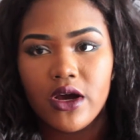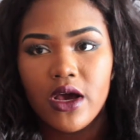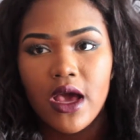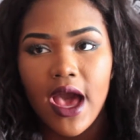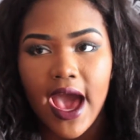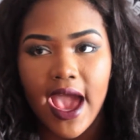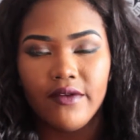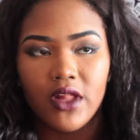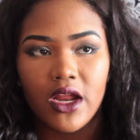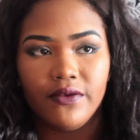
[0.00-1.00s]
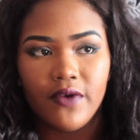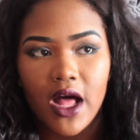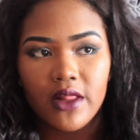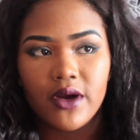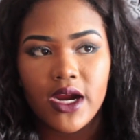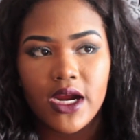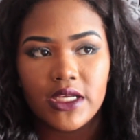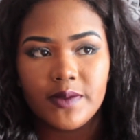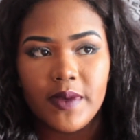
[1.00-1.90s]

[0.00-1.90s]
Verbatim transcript: I have a lot of followers.